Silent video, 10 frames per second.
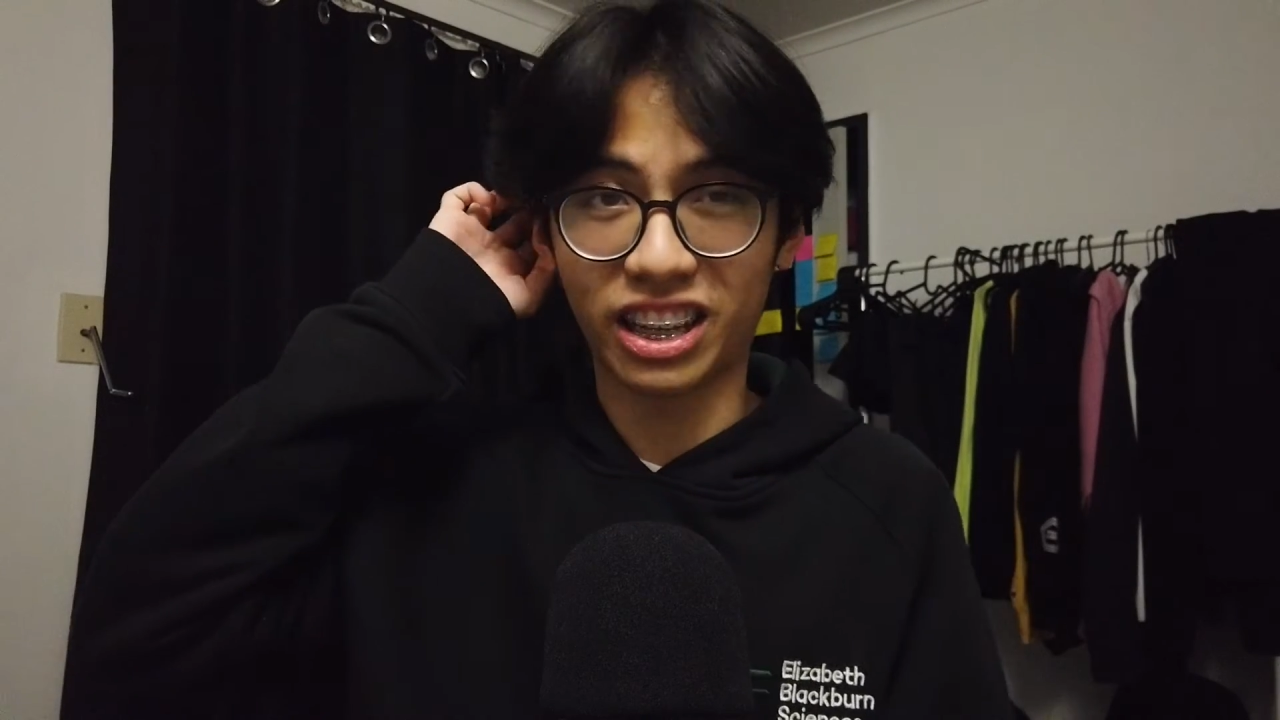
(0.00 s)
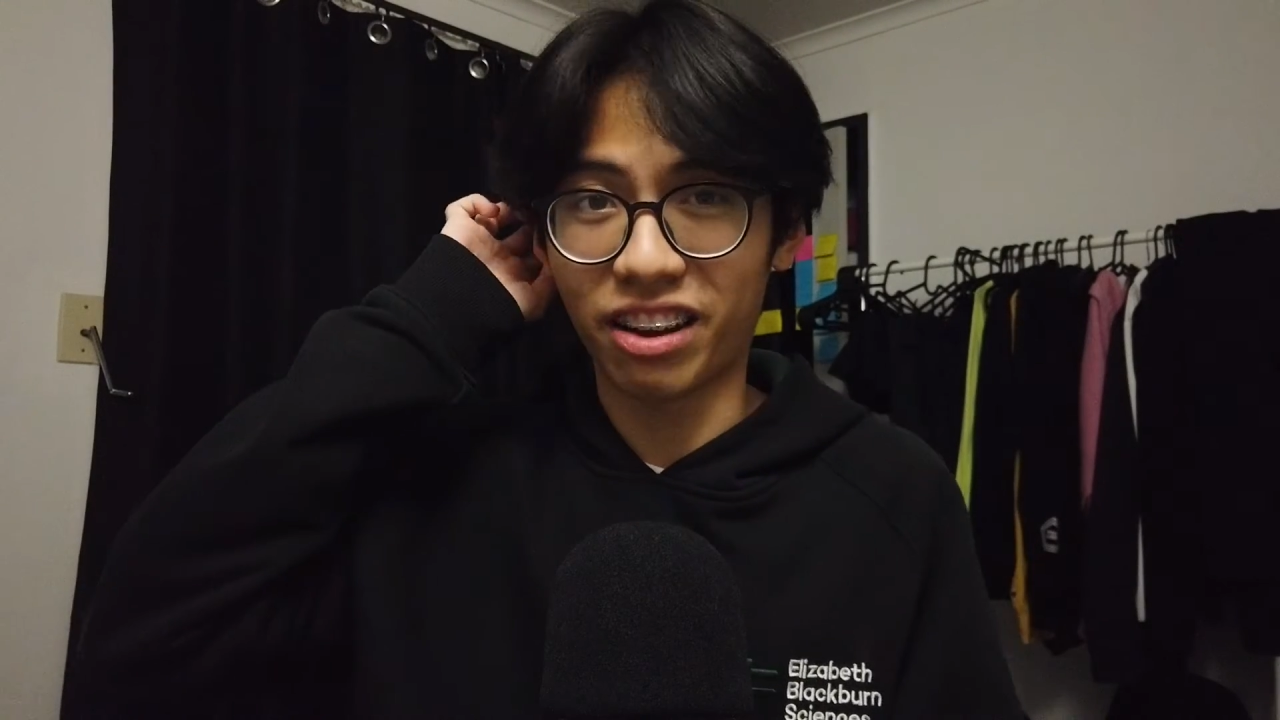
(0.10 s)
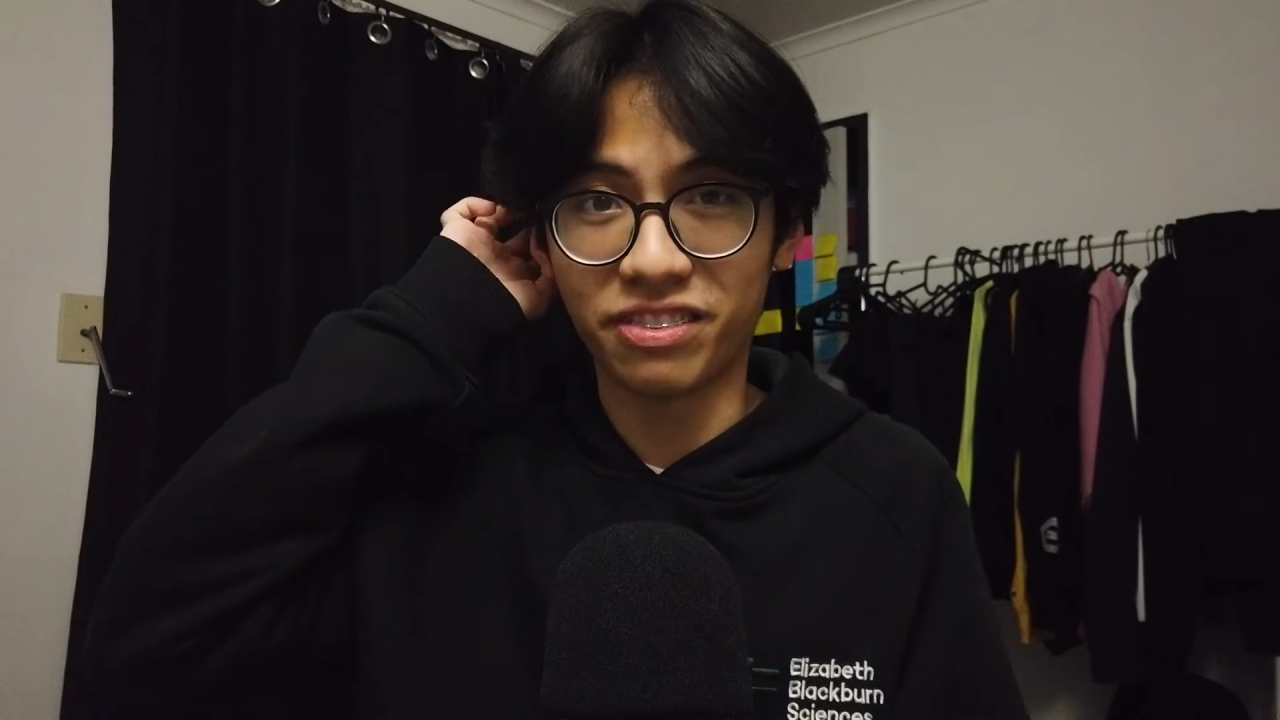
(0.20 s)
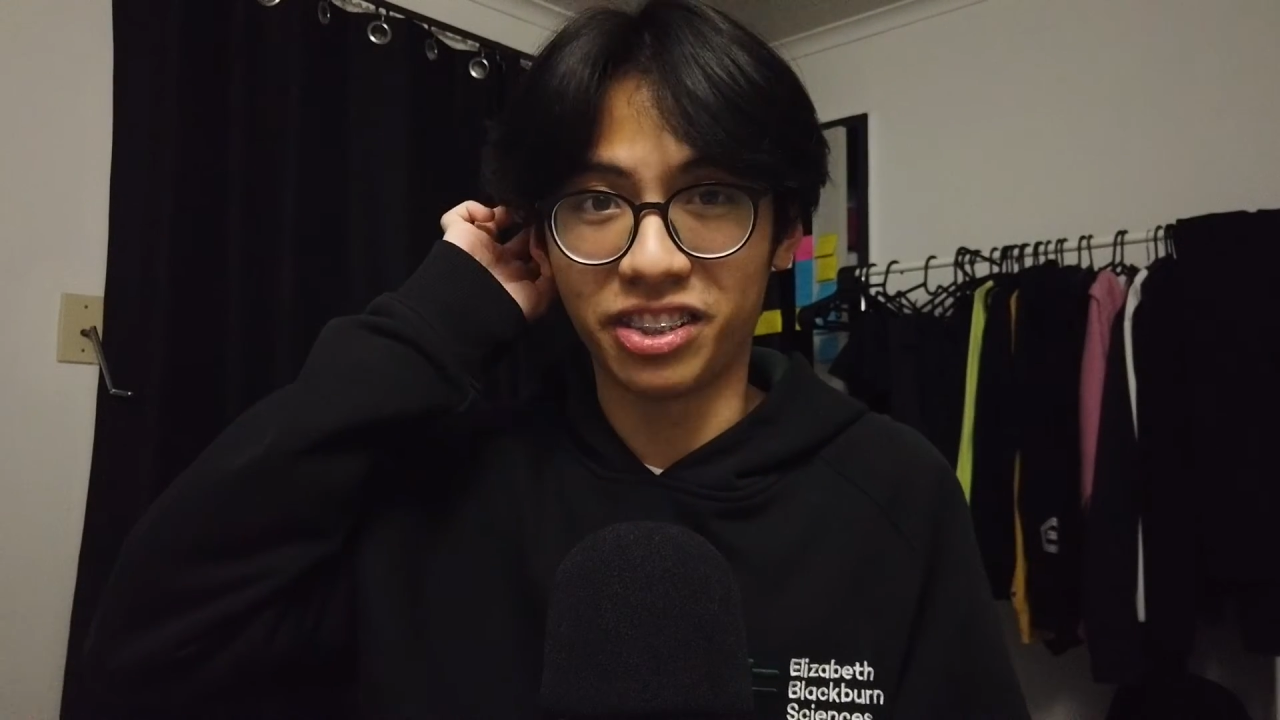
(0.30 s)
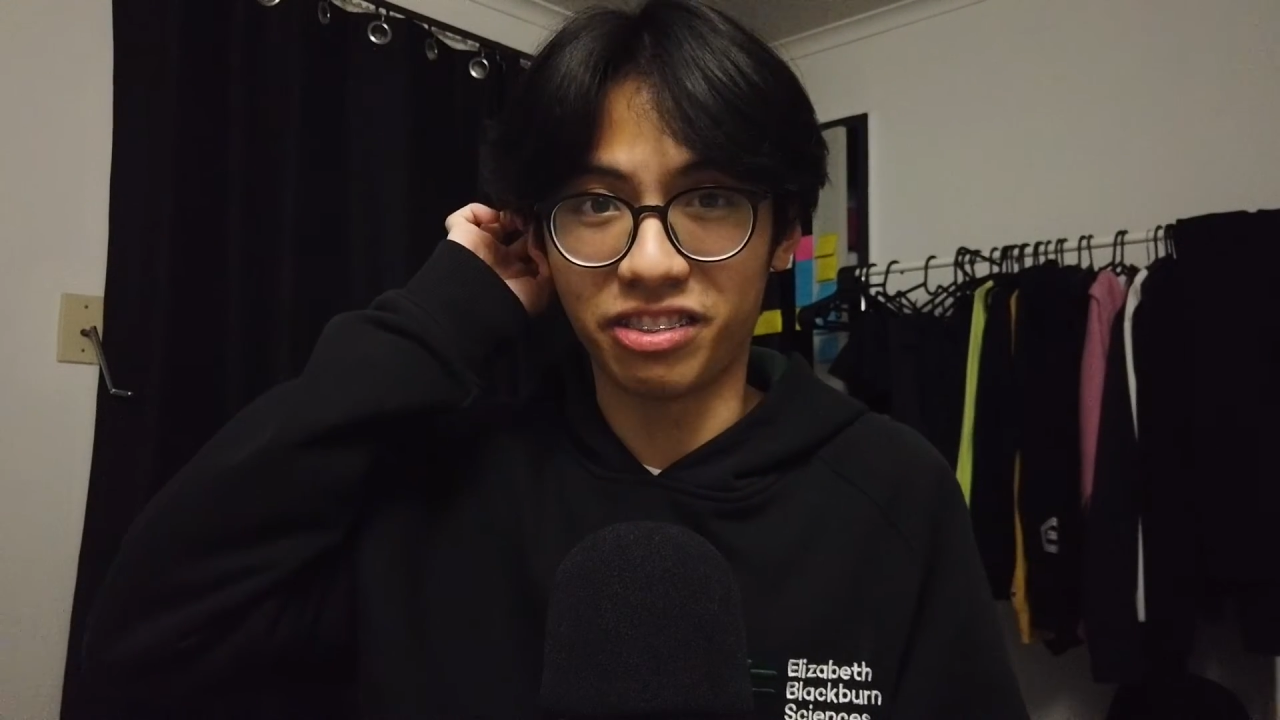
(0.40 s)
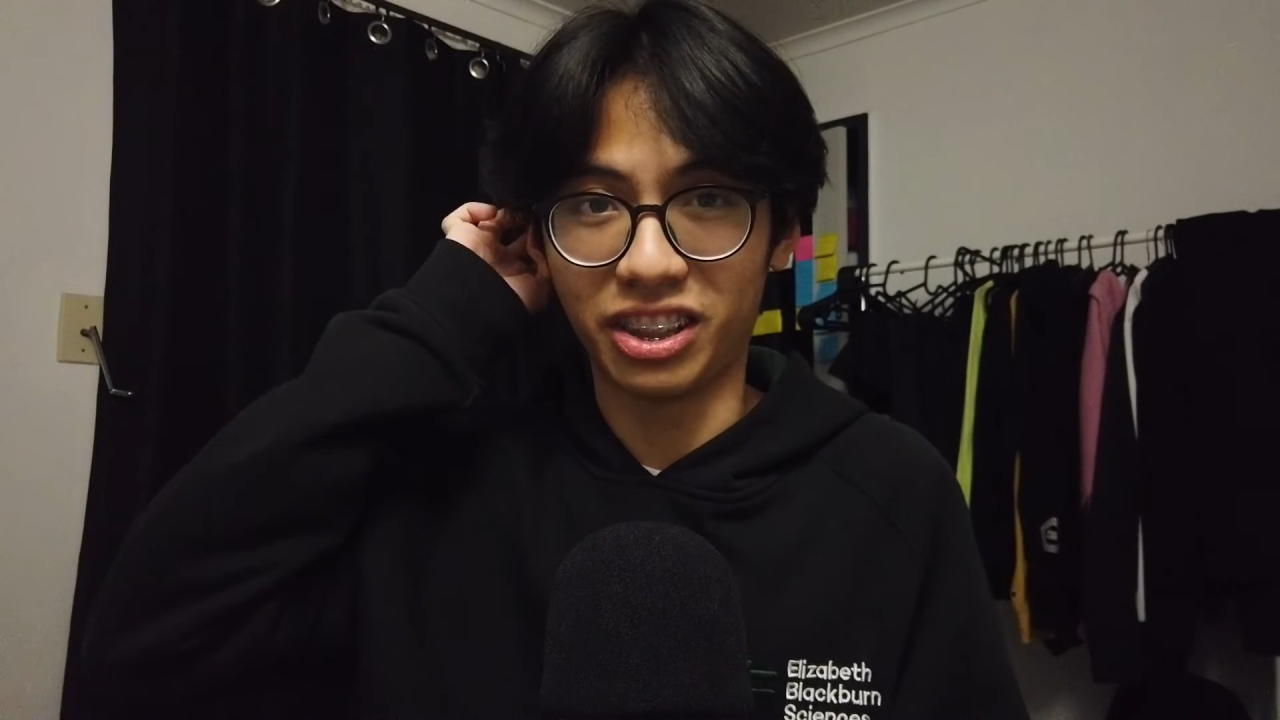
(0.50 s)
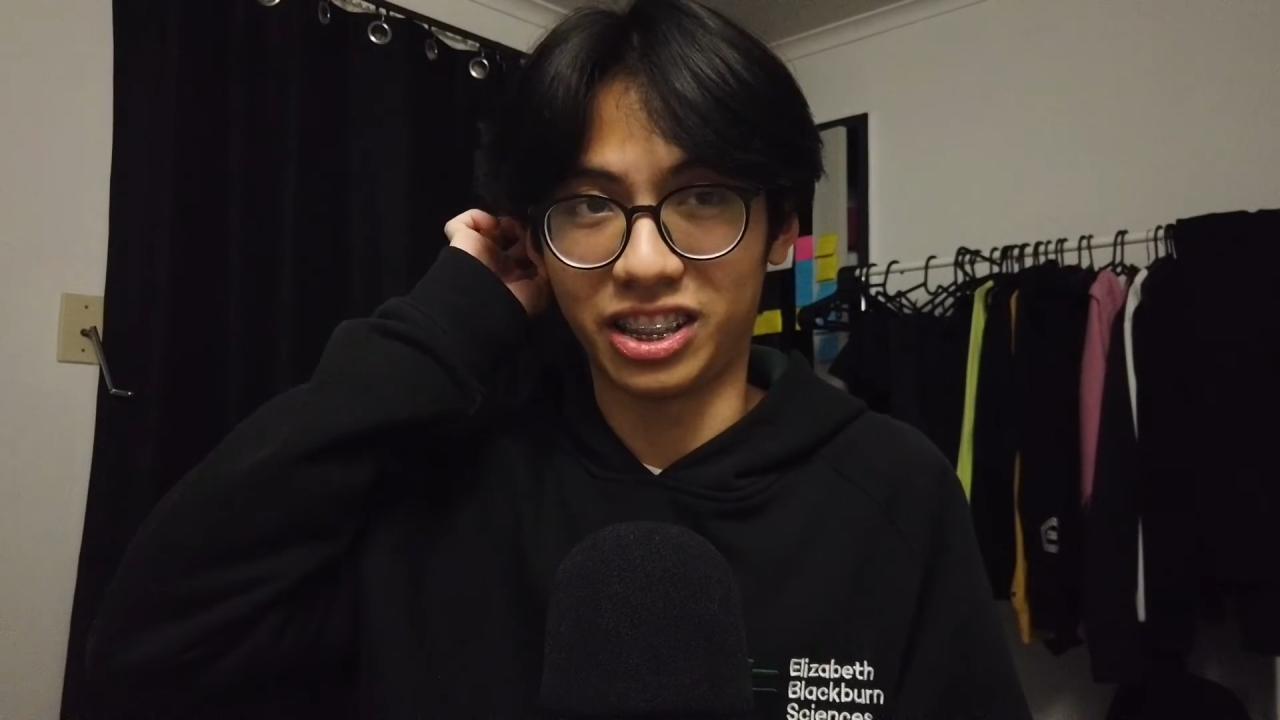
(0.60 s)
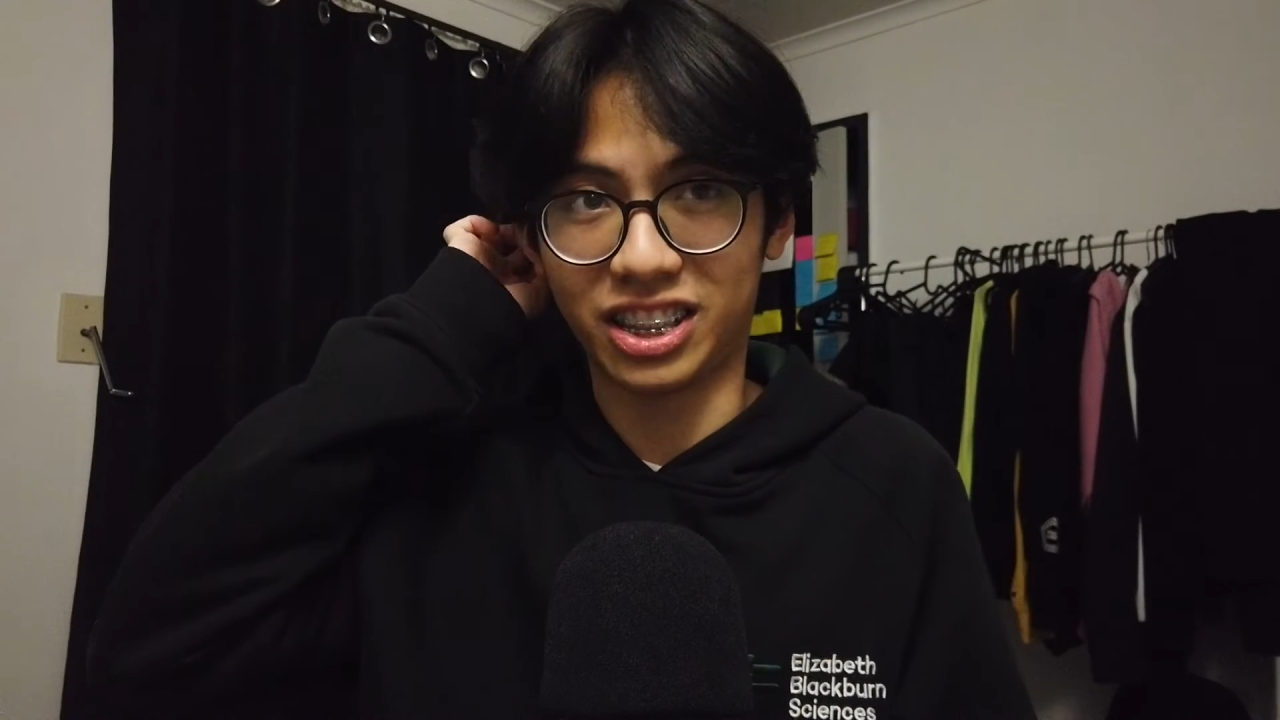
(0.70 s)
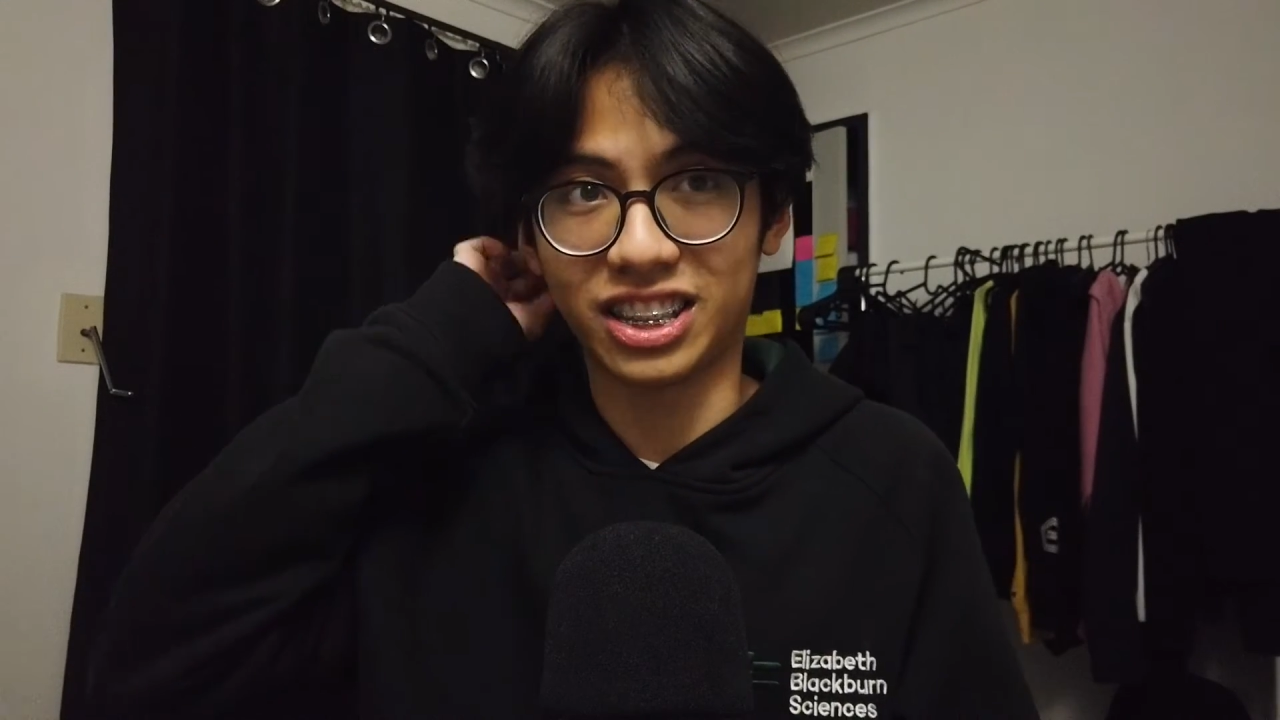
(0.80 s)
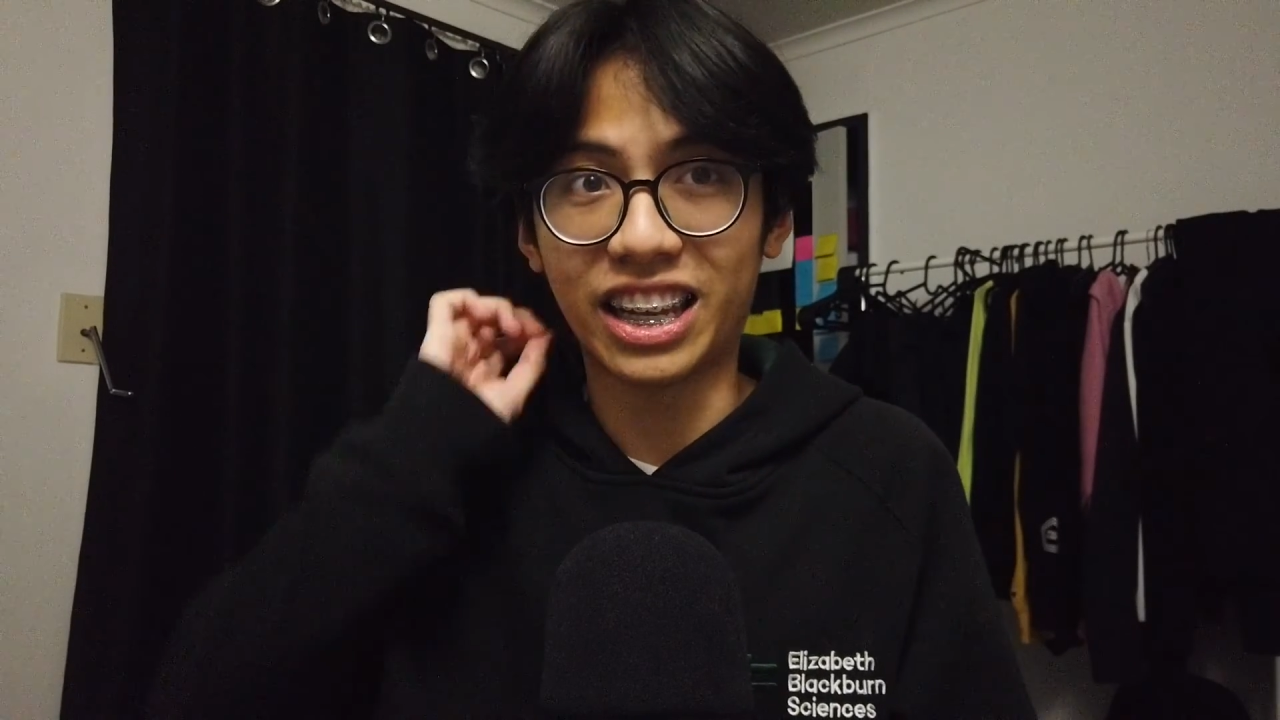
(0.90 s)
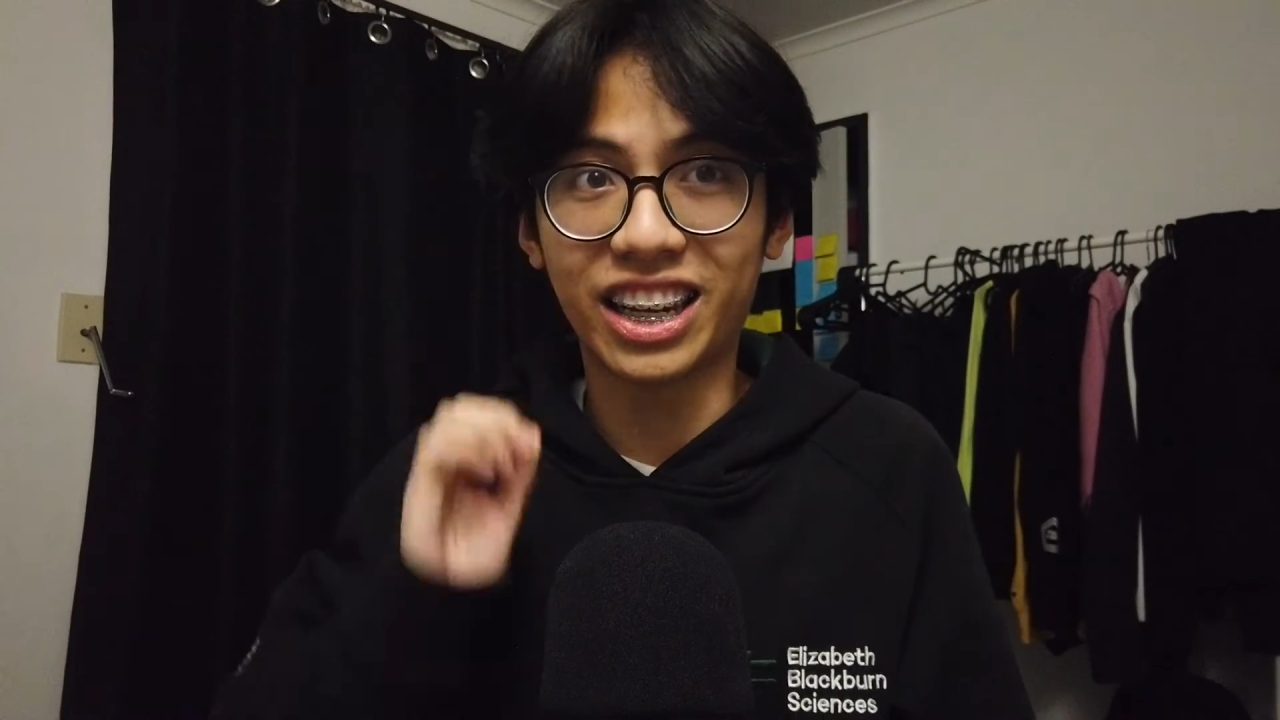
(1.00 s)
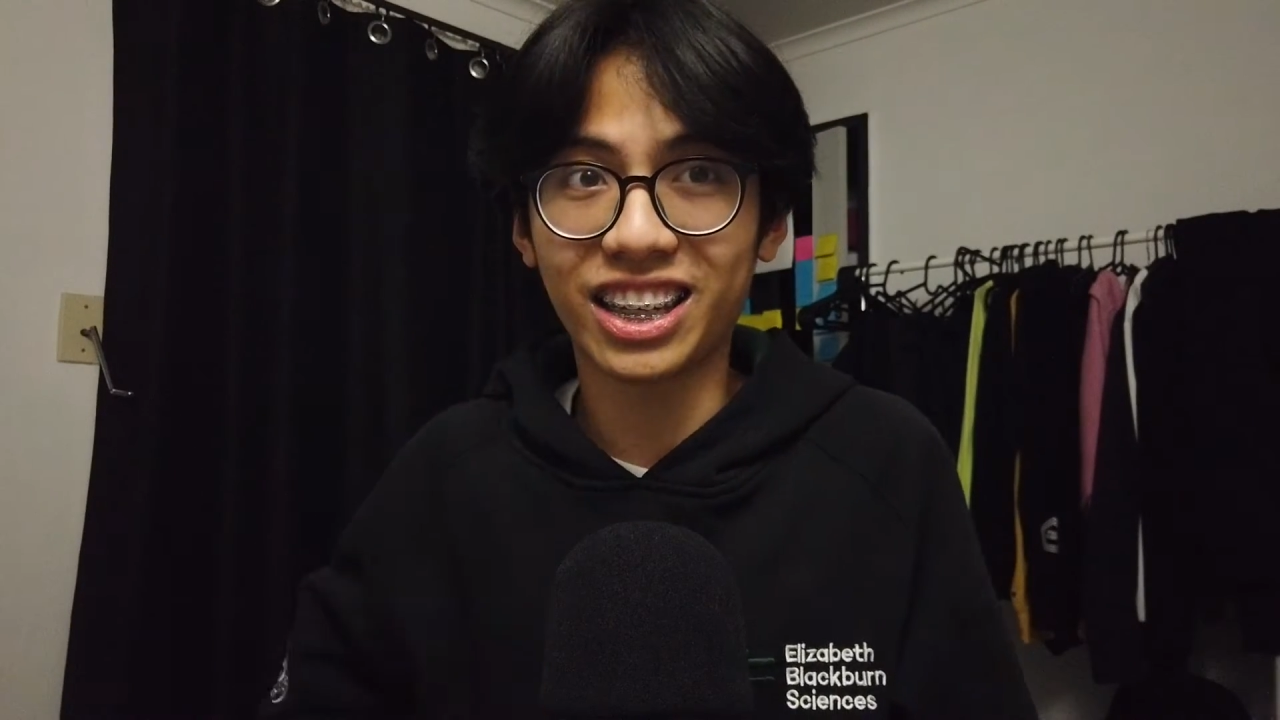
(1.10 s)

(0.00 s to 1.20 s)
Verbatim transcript: they haven't really said